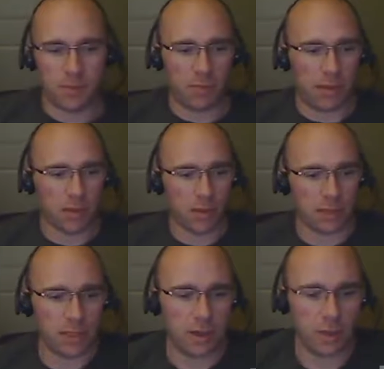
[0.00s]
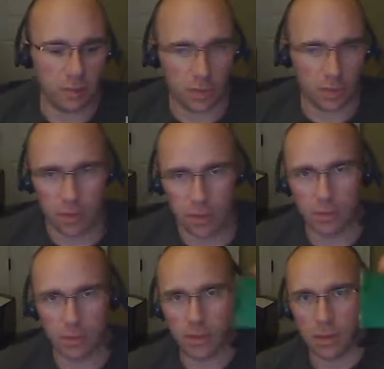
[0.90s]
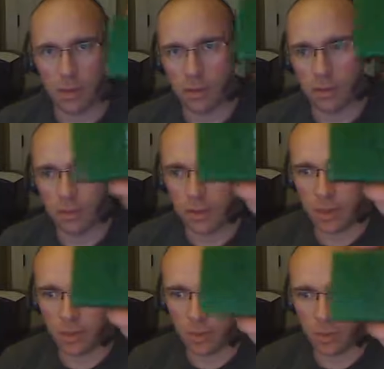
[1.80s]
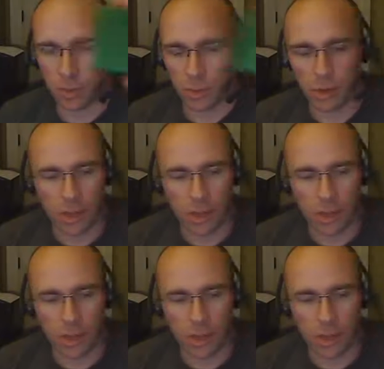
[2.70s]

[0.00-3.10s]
of padlocks here, the key and tumbler,